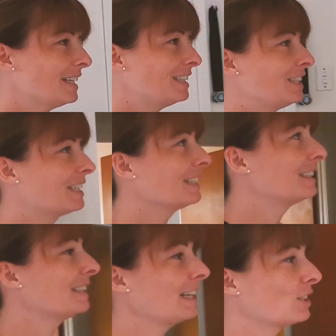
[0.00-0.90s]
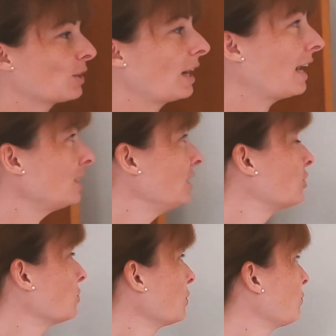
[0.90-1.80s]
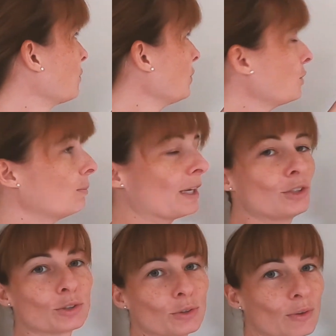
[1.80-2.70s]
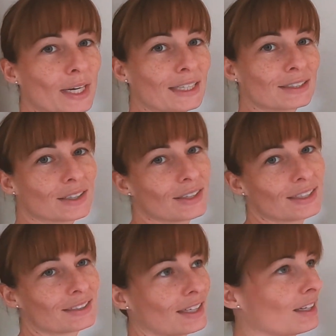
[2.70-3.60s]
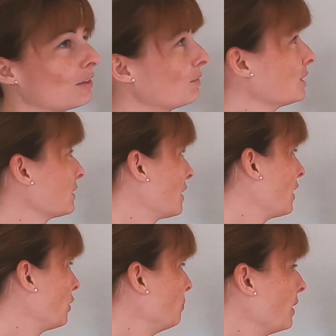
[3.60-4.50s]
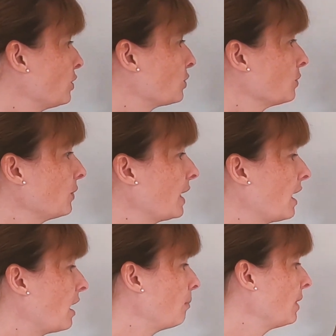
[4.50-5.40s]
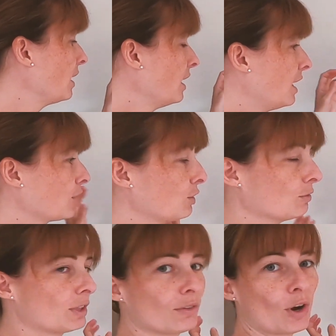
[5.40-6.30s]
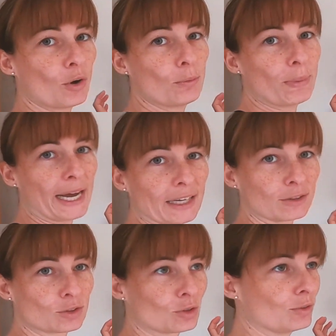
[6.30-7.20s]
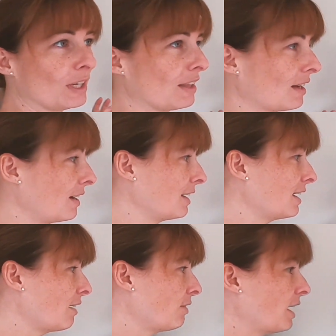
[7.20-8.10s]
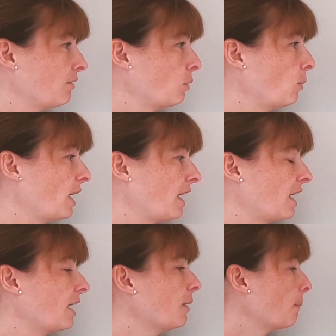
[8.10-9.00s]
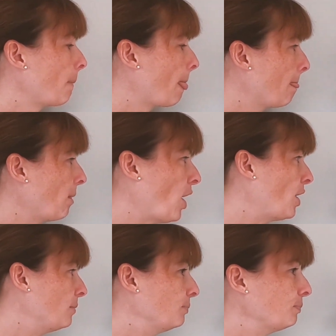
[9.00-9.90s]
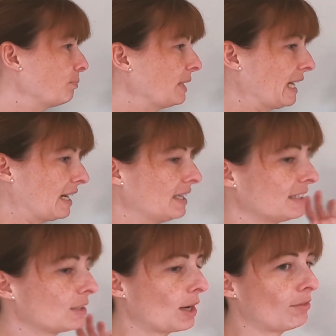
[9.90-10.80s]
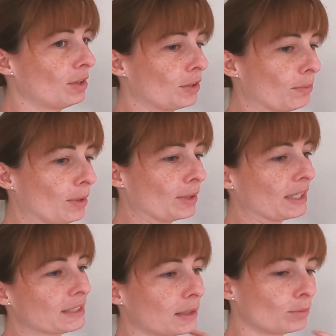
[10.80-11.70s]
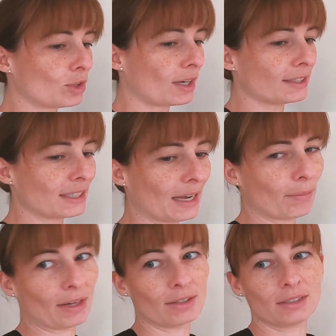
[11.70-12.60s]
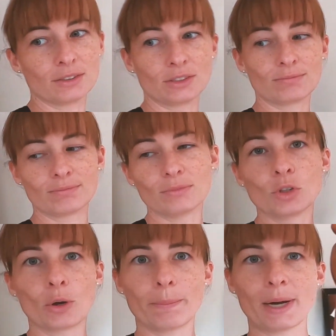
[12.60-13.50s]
as you could see. So I actually sorted through all my jewelry. So things like I've just hung all my jewelry up. I got rid of a whole bag of jewelry that I never ever wear. But yeah, I still have a lot of belongings and I'm trying to get better at not